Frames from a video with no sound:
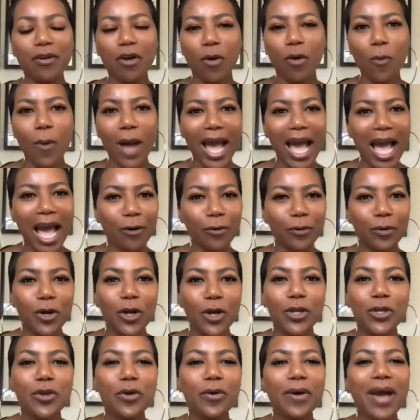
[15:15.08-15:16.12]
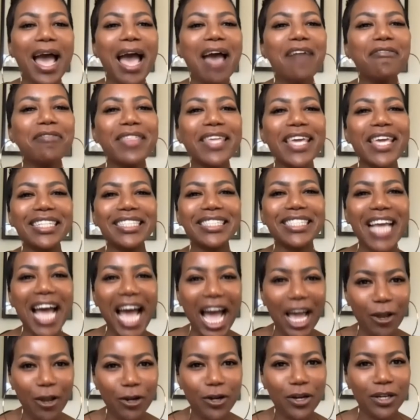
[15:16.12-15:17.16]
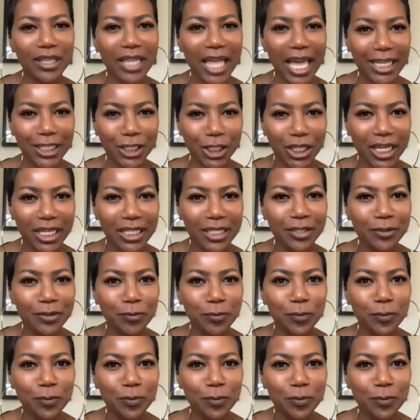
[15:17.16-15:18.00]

Oh, wow. You have the entire collection.